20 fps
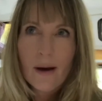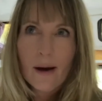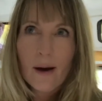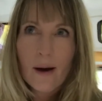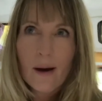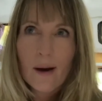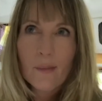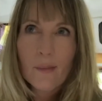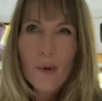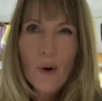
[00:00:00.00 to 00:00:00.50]

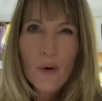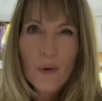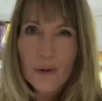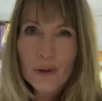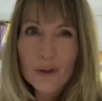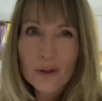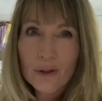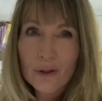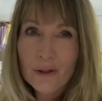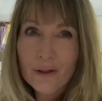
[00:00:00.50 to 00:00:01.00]

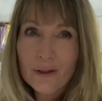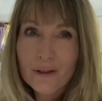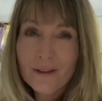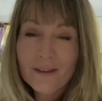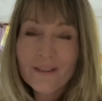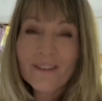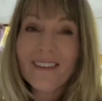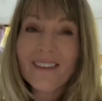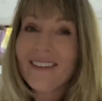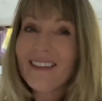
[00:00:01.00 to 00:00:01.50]
upholster
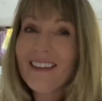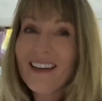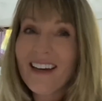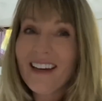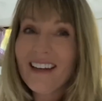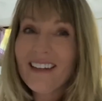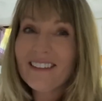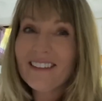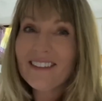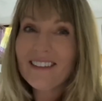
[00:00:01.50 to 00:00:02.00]

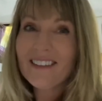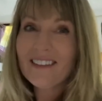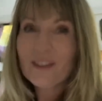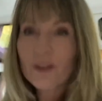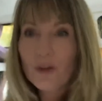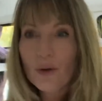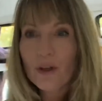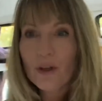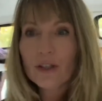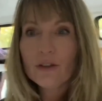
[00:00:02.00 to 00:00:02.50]
that is
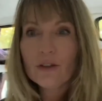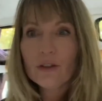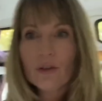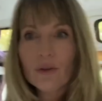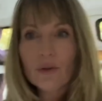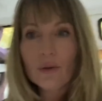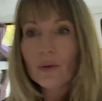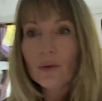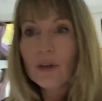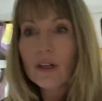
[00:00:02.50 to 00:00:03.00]
going
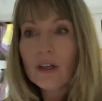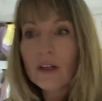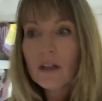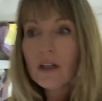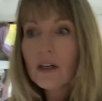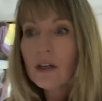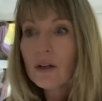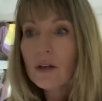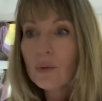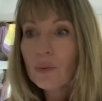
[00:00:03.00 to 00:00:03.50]
to
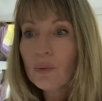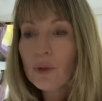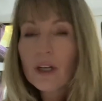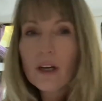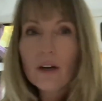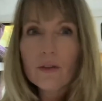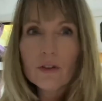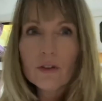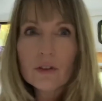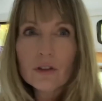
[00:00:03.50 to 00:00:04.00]

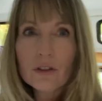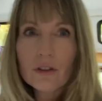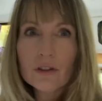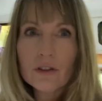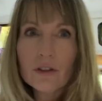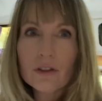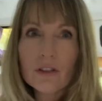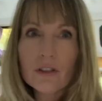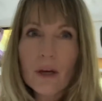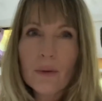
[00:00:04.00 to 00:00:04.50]
recover the
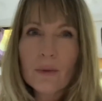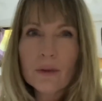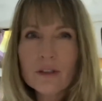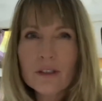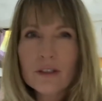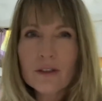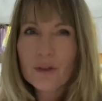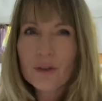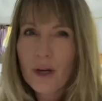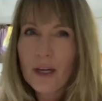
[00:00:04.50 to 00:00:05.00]
cushions. I was
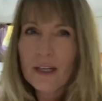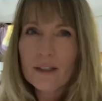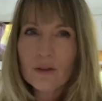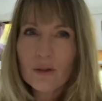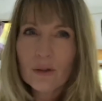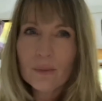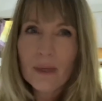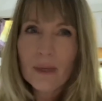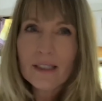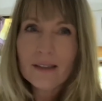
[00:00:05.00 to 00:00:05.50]
going and do
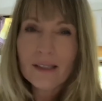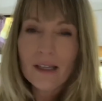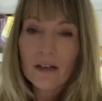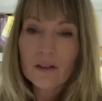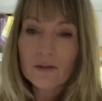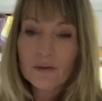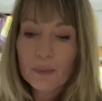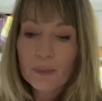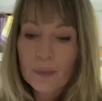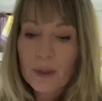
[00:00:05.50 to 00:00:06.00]
it
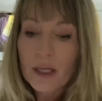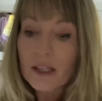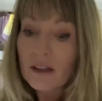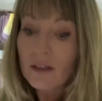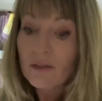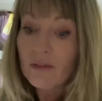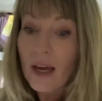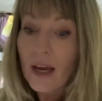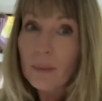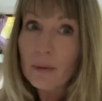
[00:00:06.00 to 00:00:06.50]
myself, but the
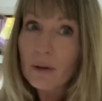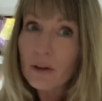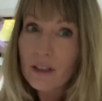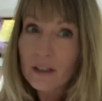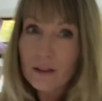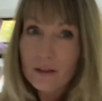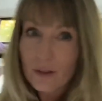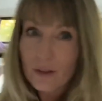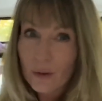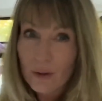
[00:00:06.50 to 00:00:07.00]
fabric
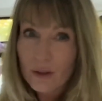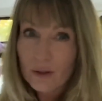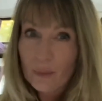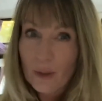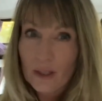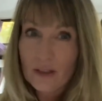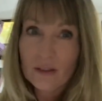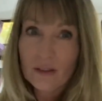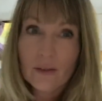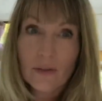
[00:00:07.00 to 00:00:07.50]
is so
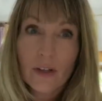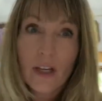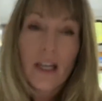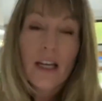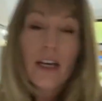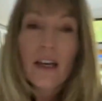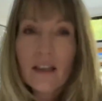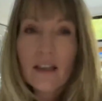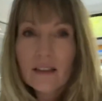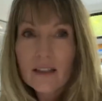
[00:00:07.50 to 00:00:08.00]
expensive.
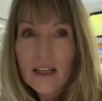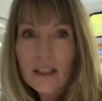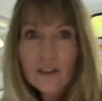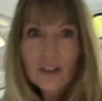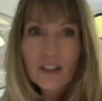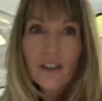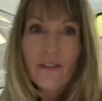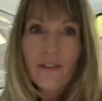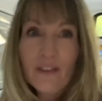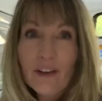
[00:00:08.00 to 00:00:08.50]
It's
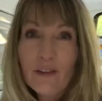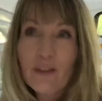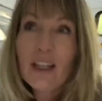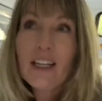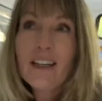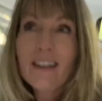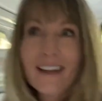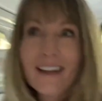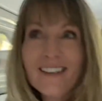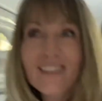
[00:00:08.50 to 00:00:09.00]
actually
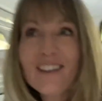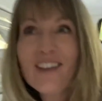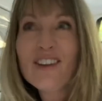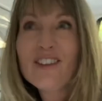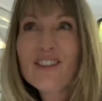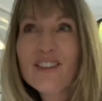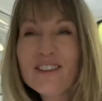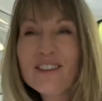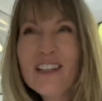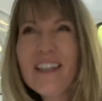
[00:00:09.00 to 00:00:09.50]

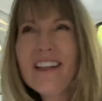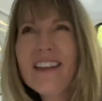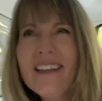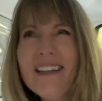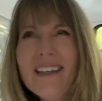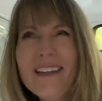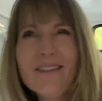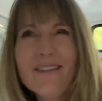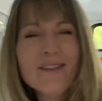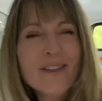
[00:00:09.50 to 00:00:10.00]
$59, I
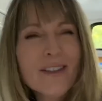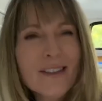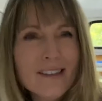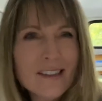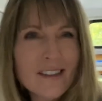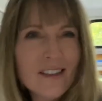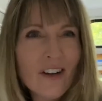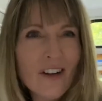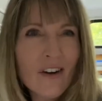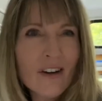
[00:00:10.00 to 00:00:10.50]
think it was,
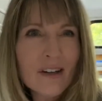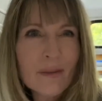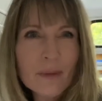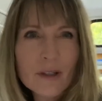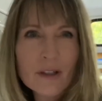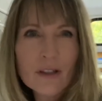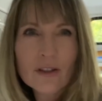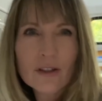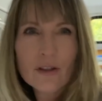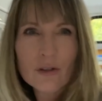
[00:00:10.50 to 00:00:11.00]
a yard, but
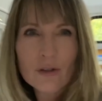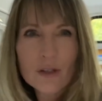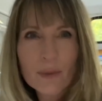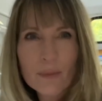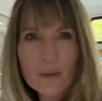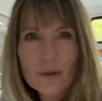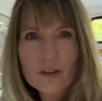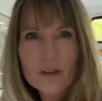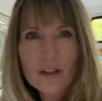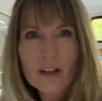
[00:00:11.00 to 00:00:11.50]
it's
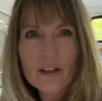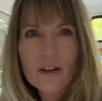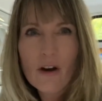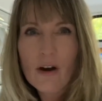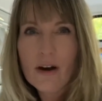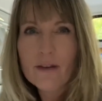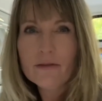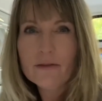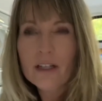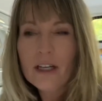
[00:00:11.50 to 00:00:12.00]
30%
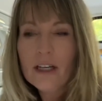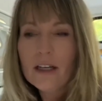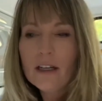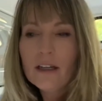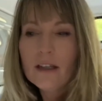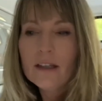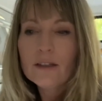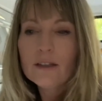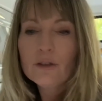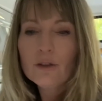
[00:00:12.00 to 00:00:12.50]
off.
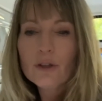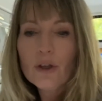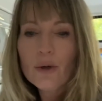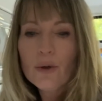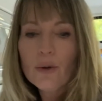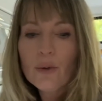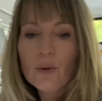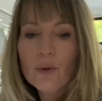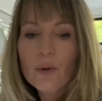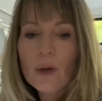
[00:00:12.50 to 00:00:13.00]

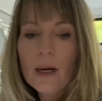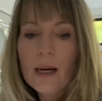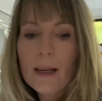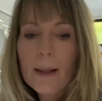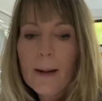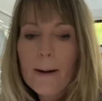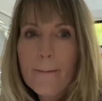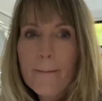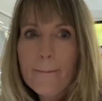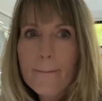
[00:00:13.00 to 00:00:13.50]
So
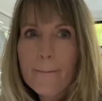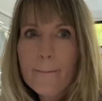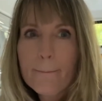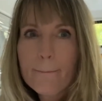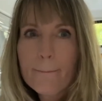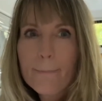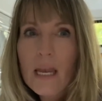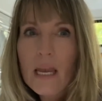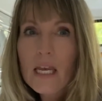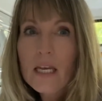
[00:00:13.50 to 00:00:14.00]

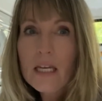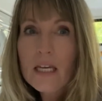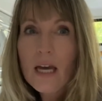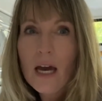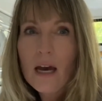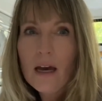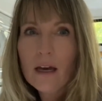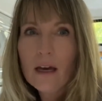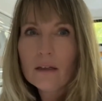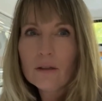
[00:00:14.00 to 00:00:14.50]

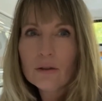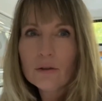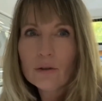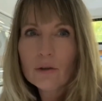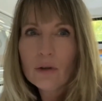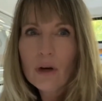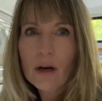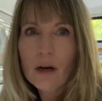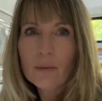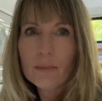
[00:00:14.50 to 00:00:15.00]
I don't
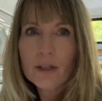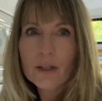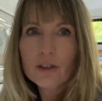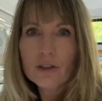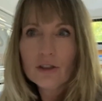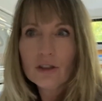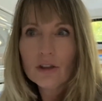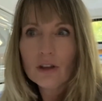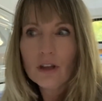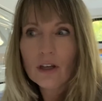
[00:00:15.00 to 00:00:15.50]
know how
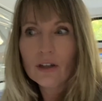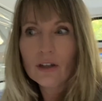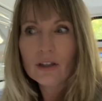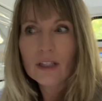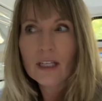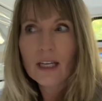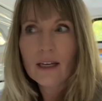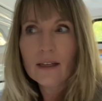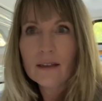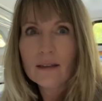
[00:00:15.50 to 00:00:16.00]
much they'll
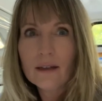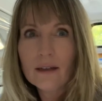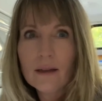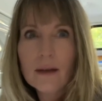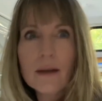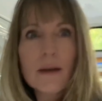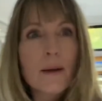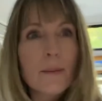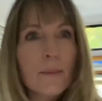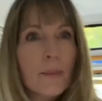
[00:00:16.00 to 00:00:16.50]
need.
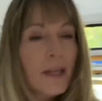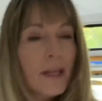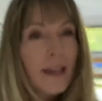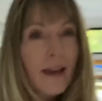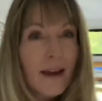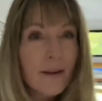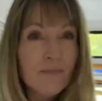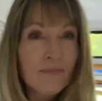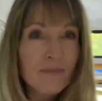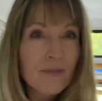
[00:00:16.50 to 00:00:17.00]
But
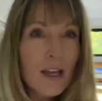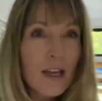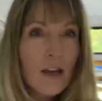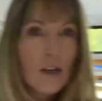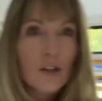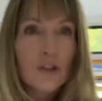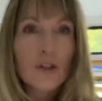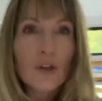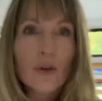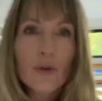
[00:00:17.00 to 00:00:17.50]
yeah,
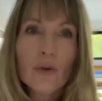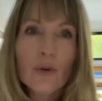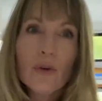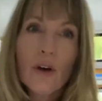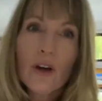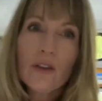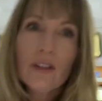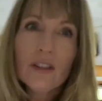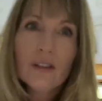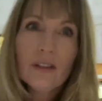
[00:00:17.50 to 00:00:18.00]
so
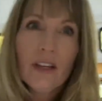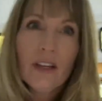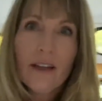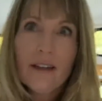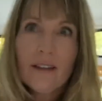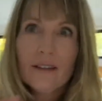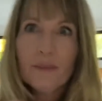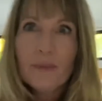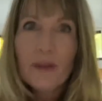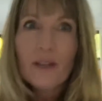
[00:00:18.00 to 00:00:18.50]
this
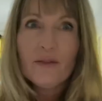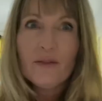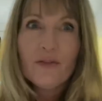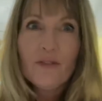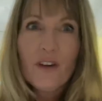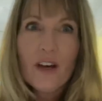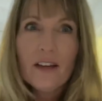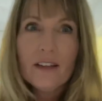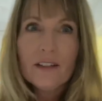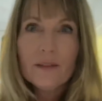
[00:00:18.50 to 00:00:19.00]
has been
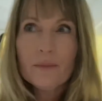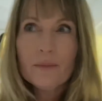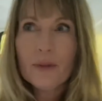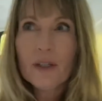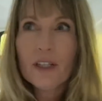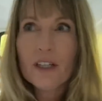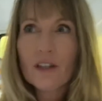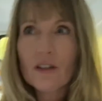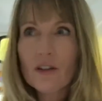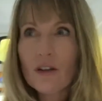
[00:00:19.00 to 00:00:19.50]
fun
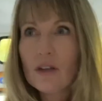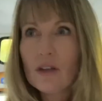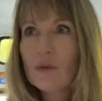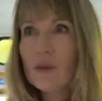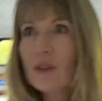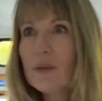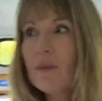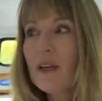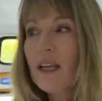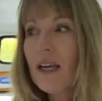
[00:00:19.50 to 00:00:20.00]
bringing along
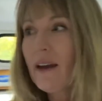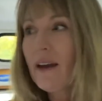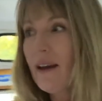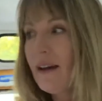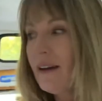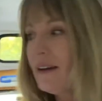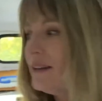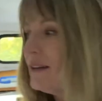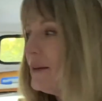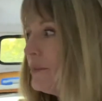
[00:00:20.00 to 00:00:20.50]
with me.
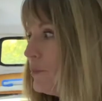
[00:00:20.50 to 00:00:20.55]
I am